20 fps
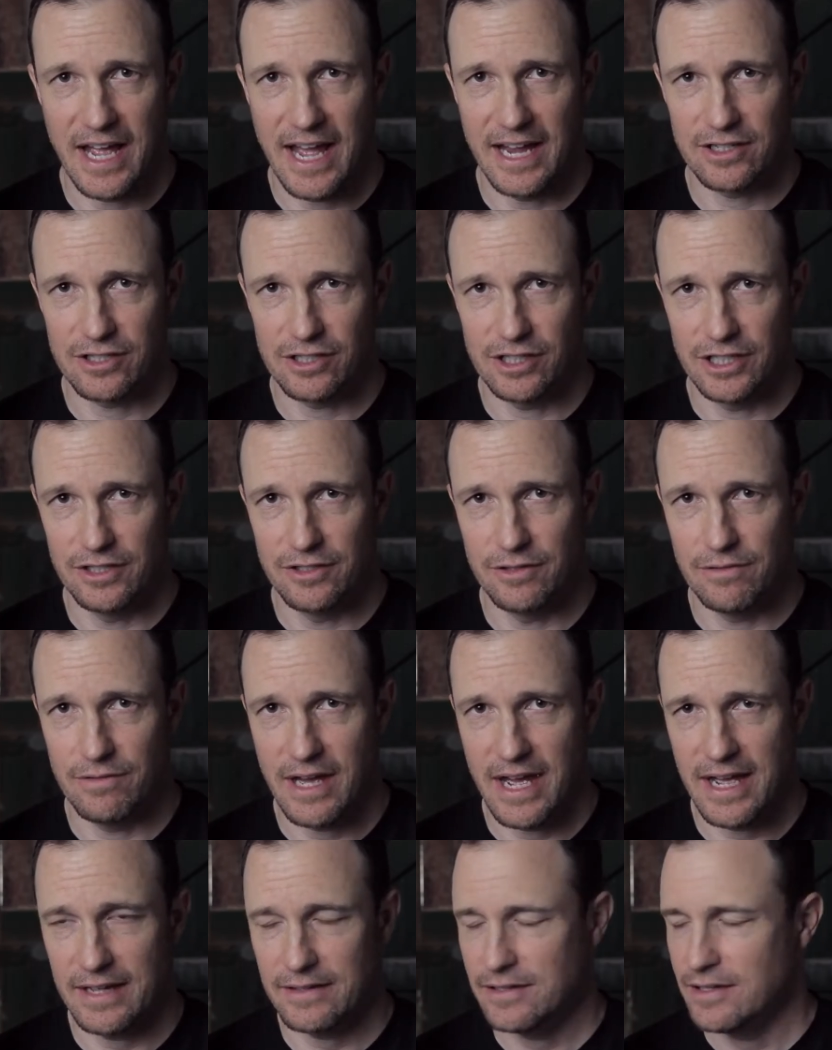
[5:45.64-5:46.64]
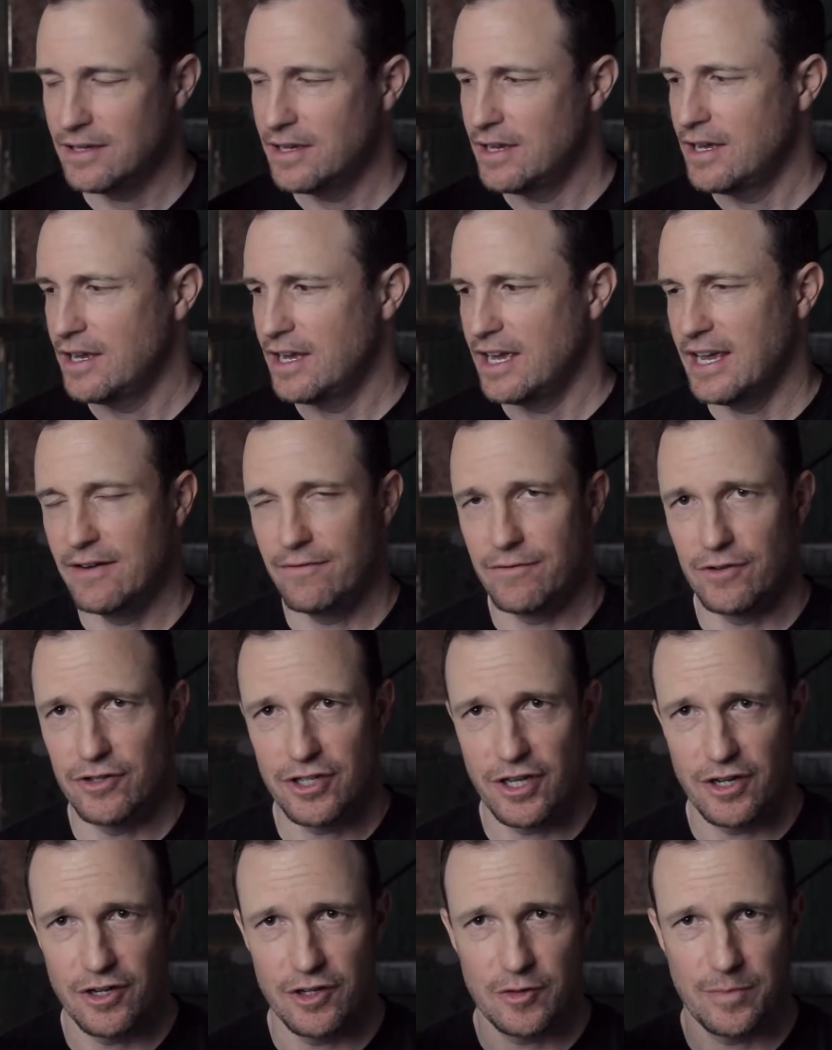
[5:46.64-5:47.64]
to actually do that. And for
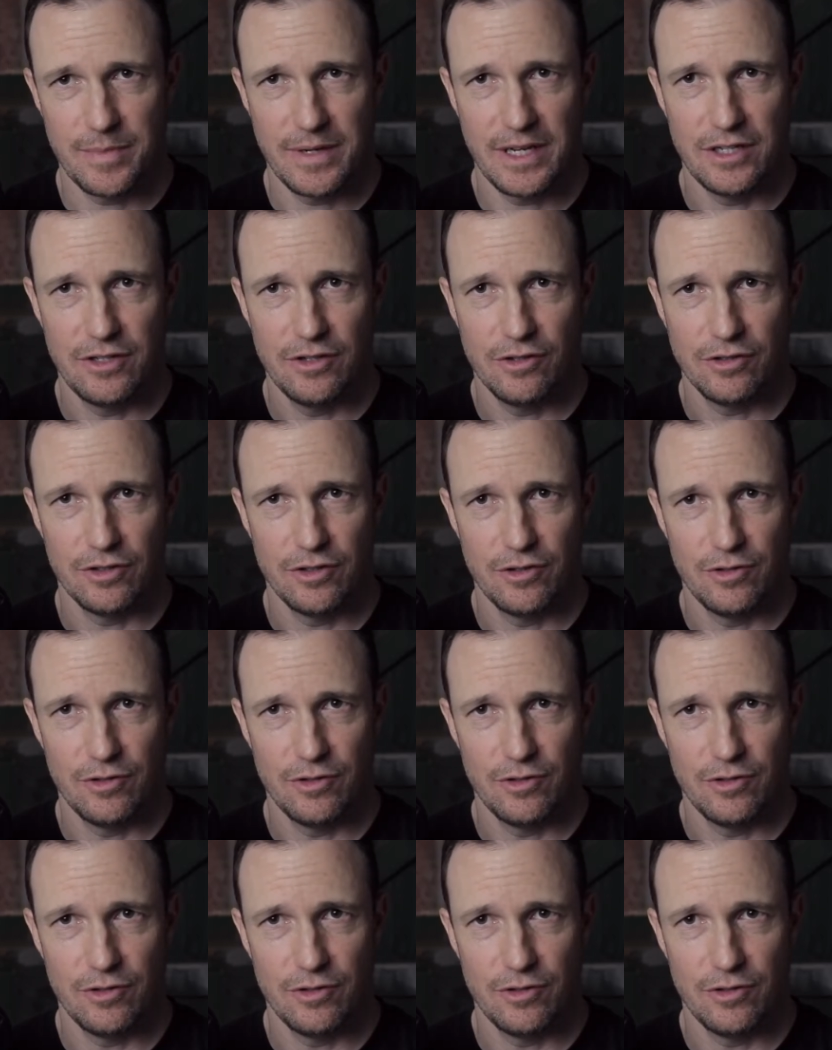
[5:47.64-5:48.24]
shutter speed, you'll